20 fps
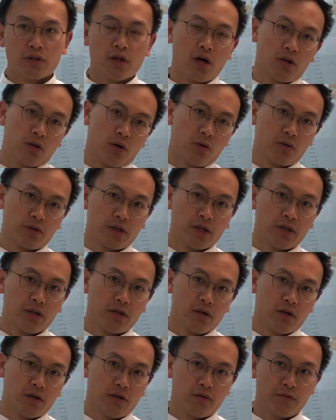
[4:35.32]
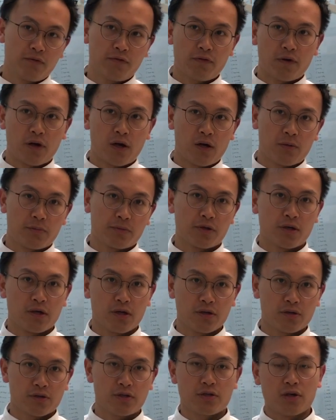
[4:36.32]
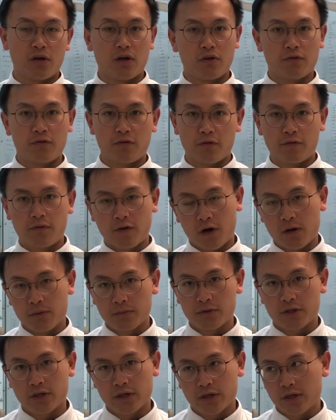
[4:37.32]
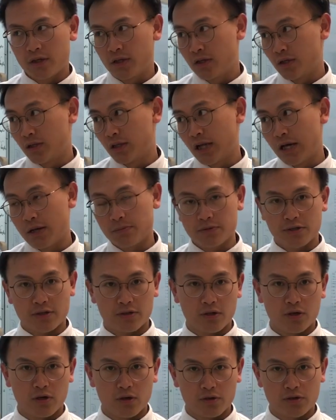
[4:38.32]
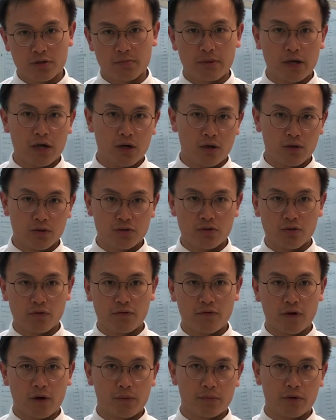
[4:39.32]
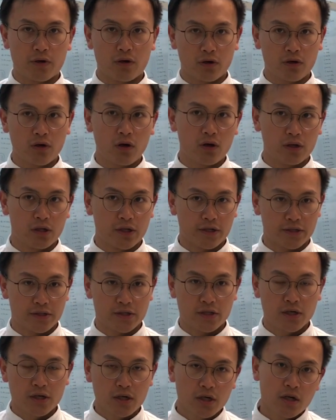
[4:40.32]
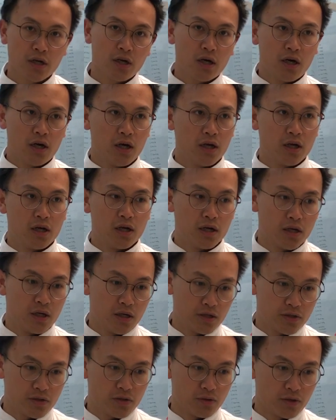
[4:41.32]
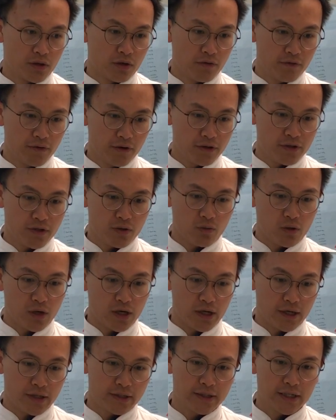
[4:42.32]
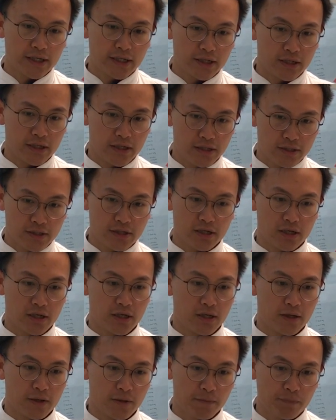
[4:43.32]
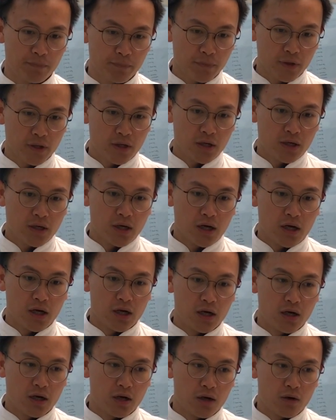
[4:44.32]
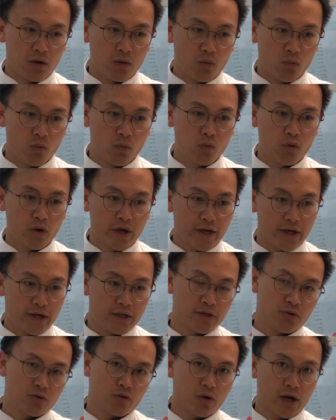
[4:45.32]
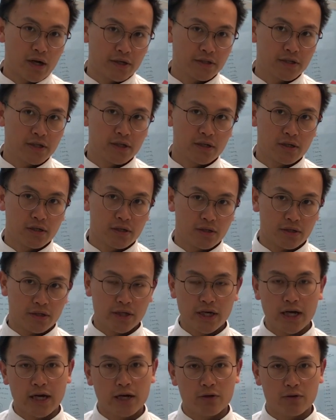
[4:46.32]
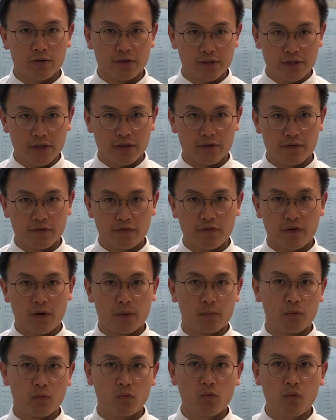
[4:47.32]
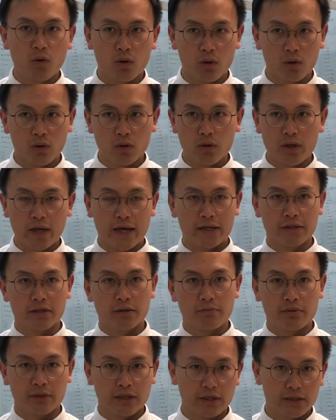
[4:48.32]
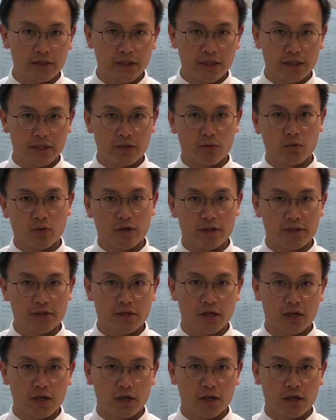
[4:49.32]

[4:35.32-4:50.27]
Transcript: not only learn from yourself, from the lab skills, but also from your colleagues. Uh, so the first one I did is uh, uh, we extract the keratin from wool and blend it with